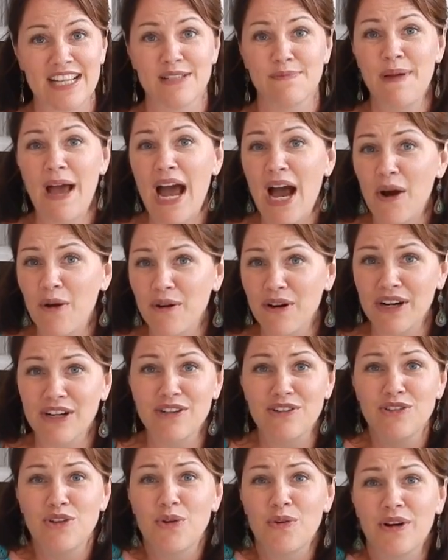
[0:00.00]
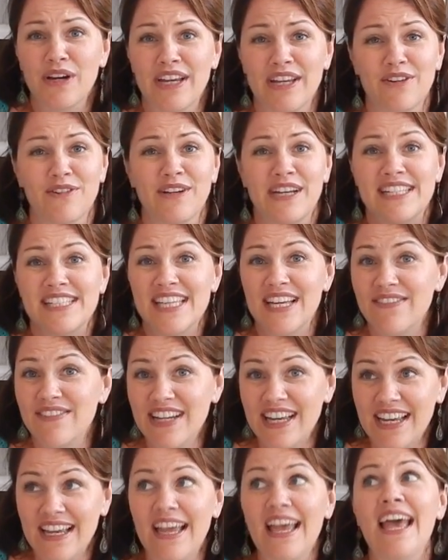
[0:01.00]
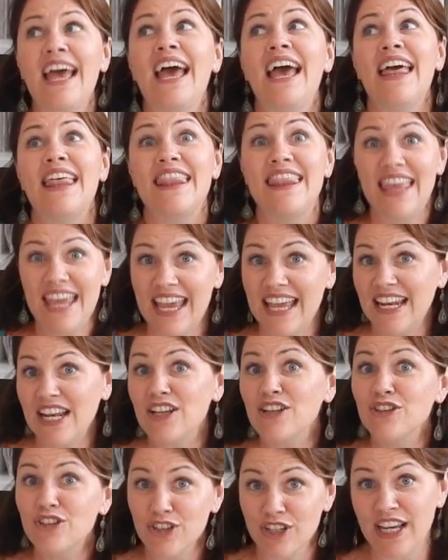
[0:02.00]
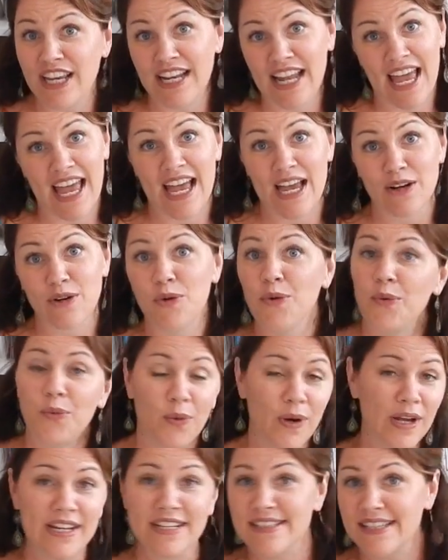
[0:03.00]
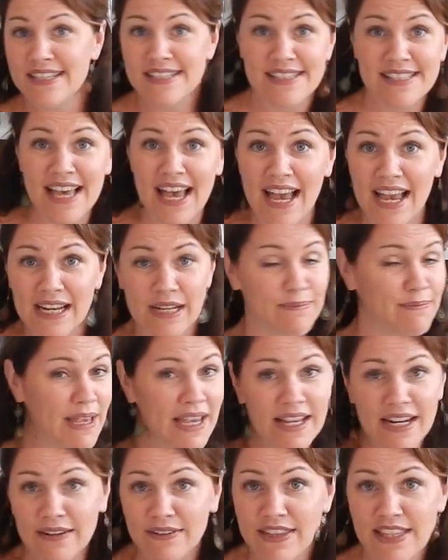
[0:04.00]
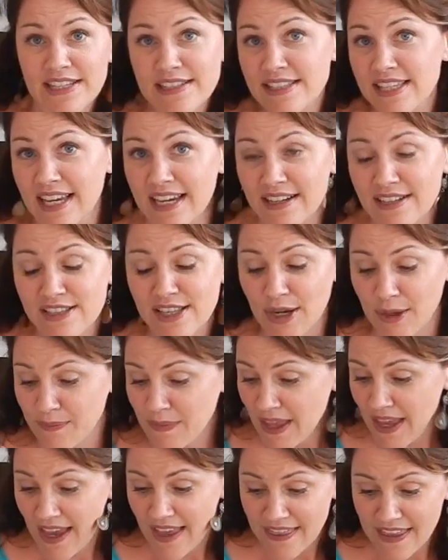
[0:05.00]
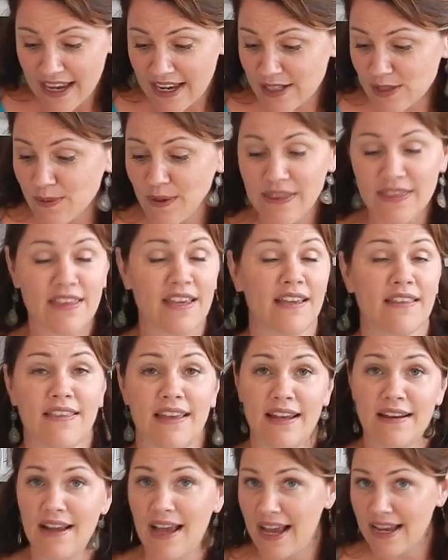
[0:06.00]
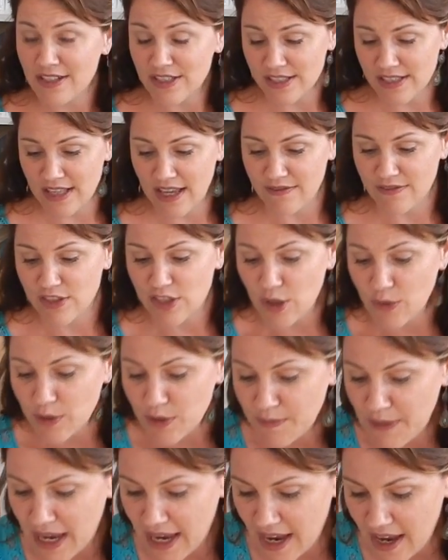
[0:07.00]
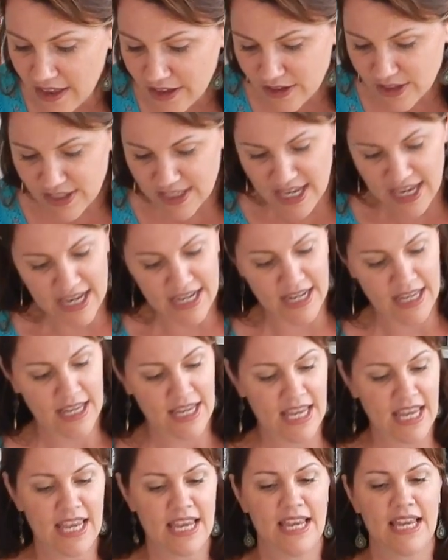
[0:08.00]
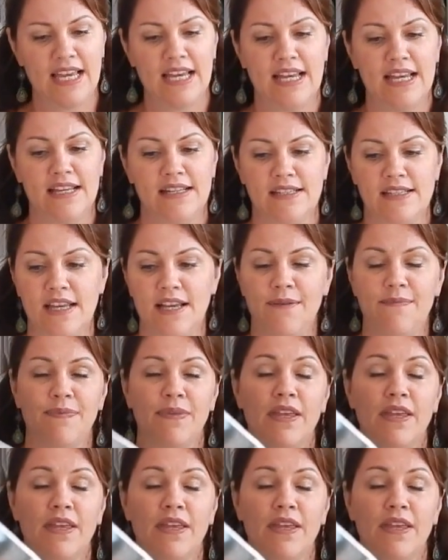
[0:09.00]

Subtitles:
his power and glory and creativity than looking at what is inside and making everything tick. So that is one thing that I just love. So with my other son, he is